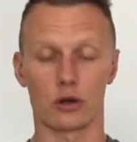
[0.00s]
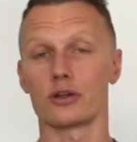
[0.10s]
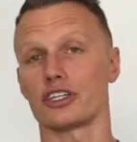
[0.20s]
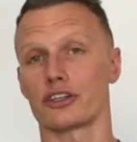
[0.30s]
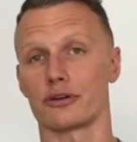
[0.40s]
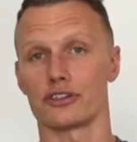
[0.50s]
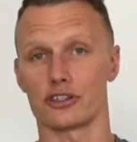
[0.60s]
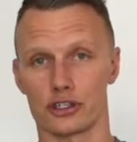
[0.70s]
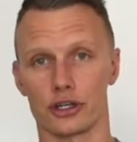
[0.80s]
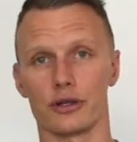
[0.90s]
cushioning there is in
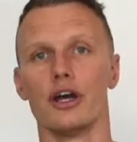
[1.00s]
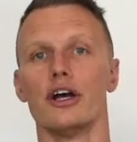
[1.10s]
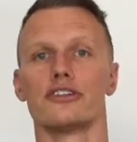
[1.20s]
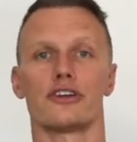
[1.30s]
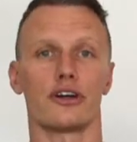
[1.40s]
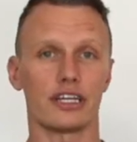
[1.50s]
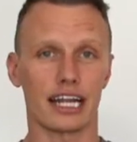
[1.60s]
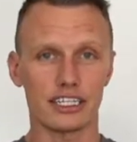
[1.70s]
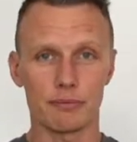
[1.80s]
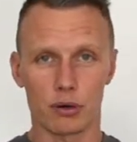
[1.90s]
the shoe. So you
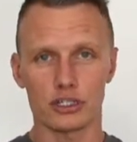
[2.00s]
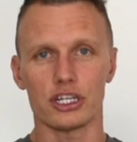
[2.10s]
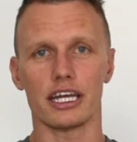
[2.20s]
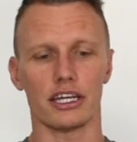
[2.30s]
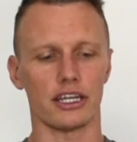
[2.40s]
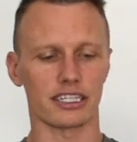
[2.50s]
can actually push it in,